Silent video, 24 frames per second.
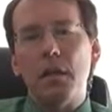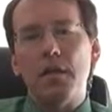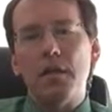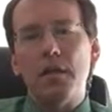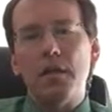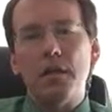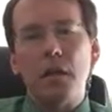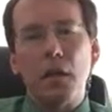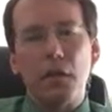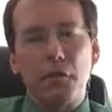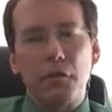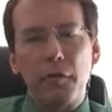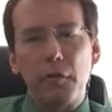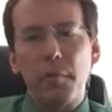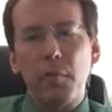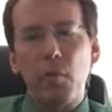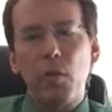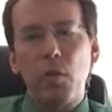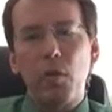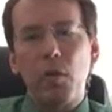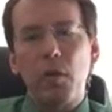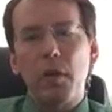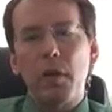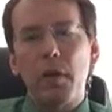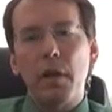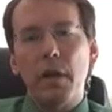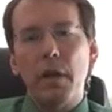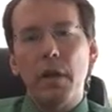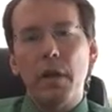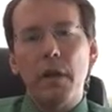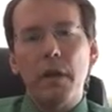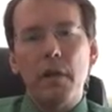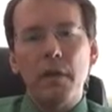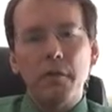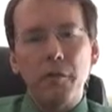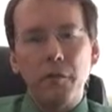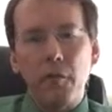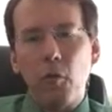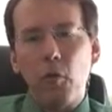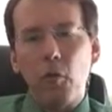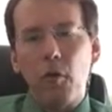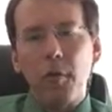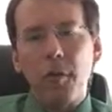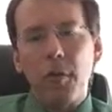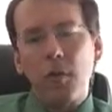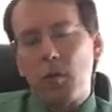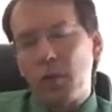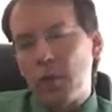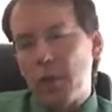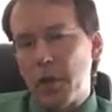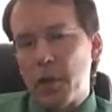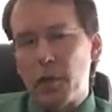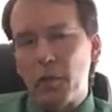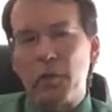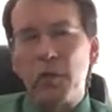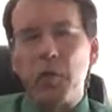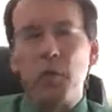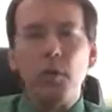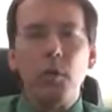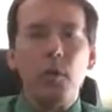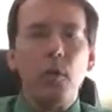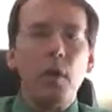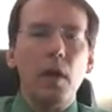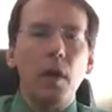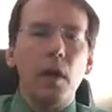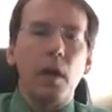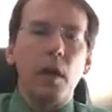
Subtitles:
self-report, informant or interview,